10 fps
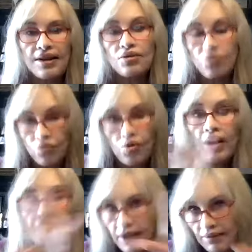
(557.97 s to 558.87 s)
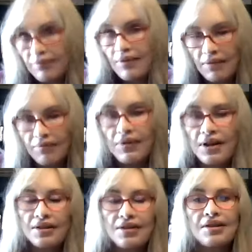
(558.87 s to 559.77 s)
That's one
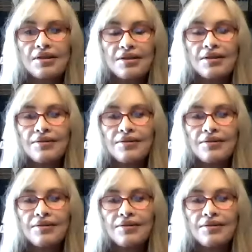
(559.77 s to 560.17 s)
instance.